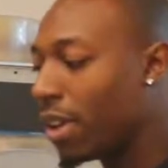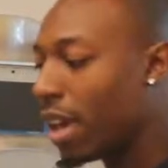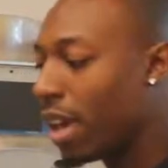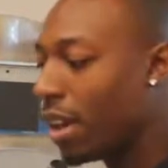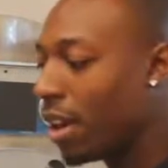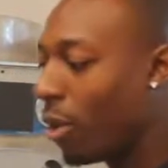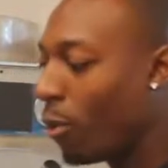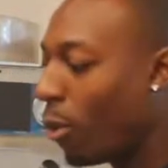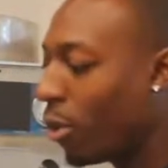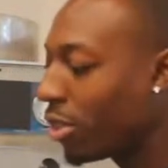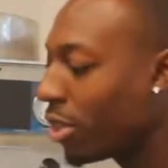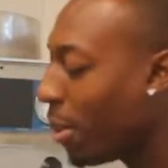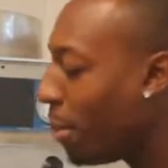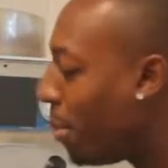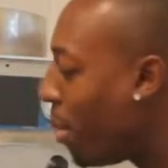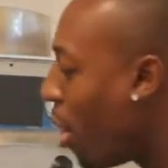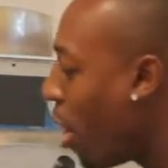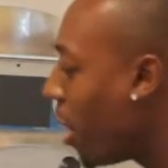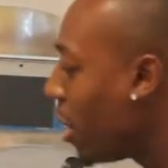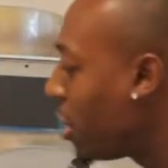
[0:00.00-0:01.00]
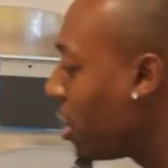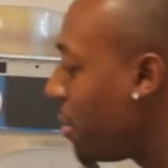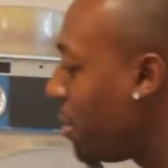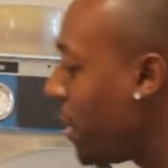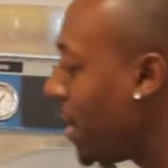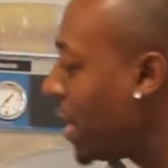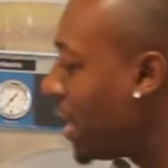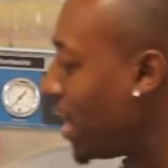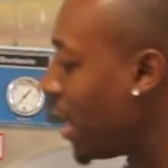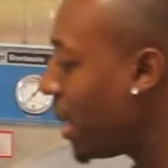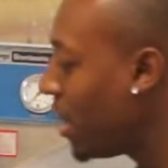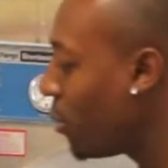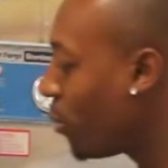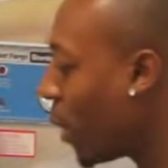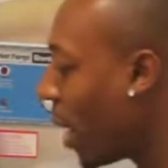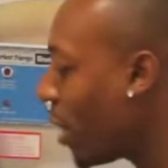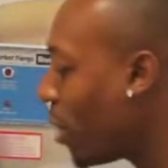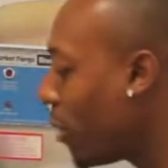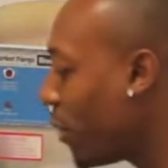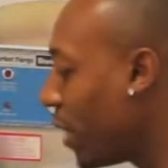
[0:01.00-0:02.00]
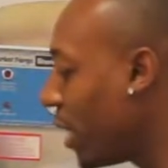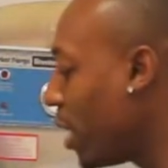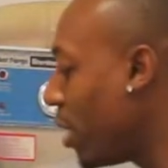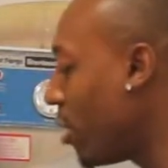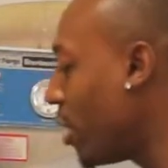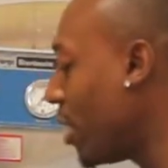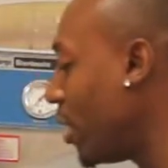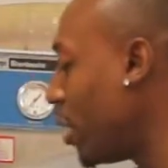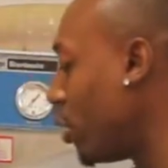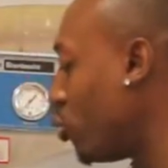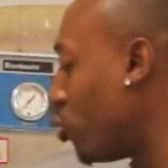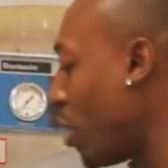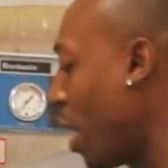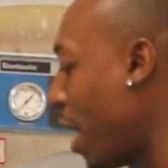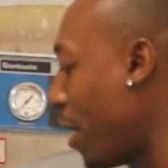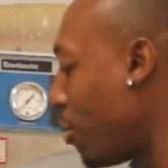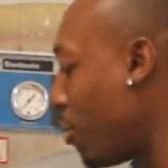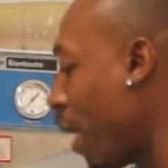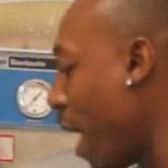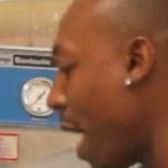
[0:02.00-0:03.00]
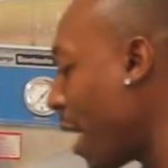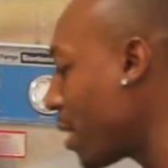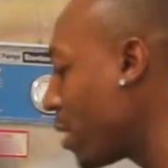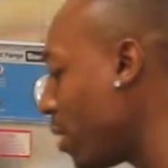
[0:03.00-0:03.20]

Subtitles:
And I want the bar to be sitting right over here in the drying rack,